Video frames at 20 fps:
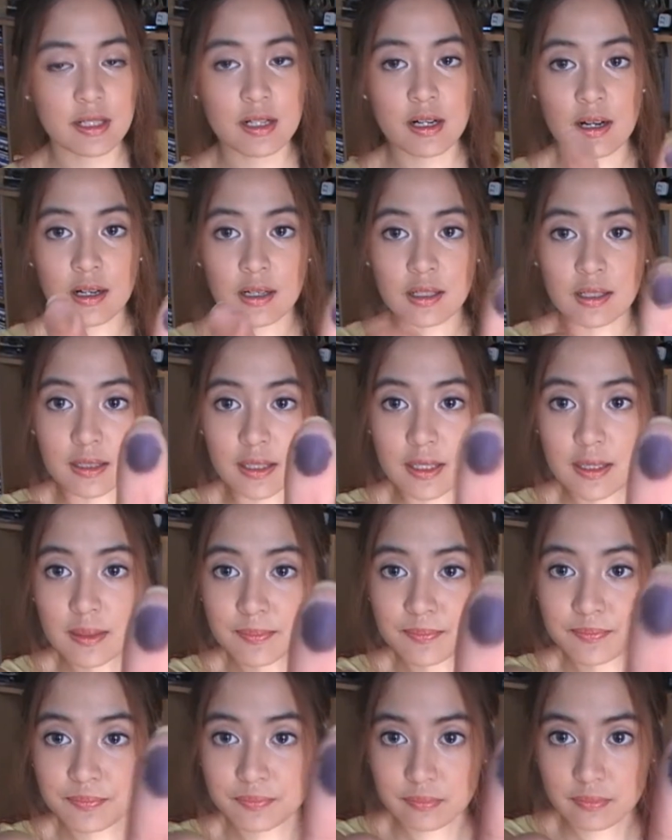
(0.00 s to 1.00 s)
color,
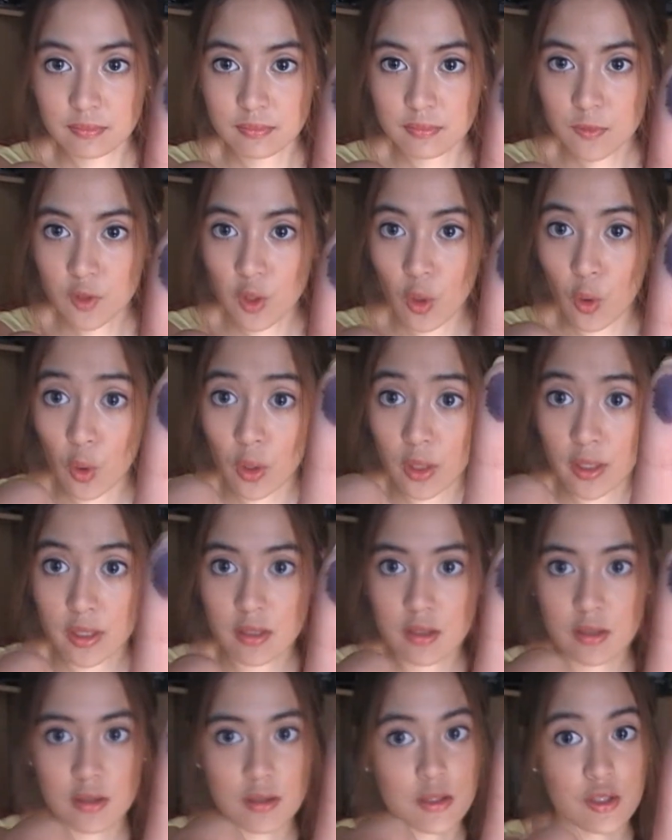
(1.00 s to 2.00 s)

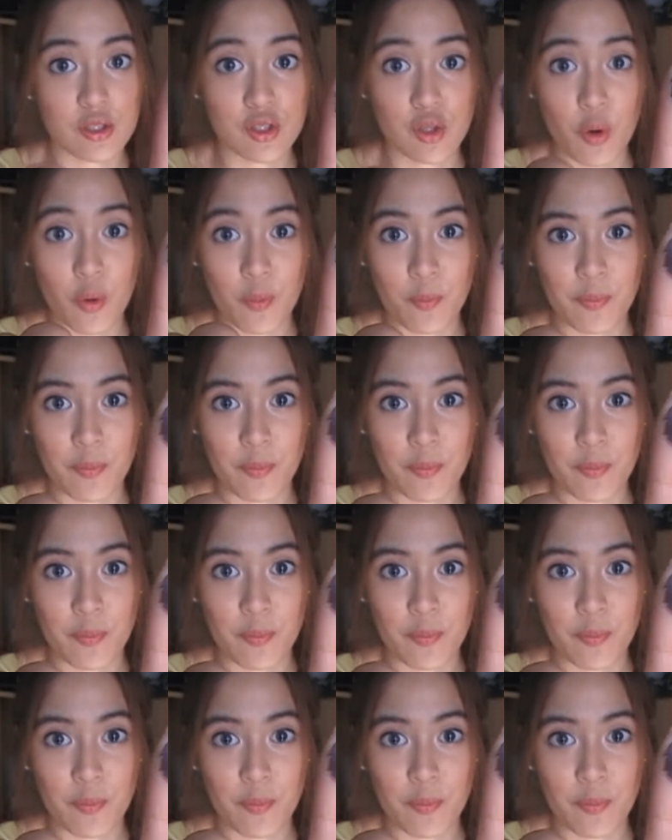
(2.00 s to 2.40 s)
so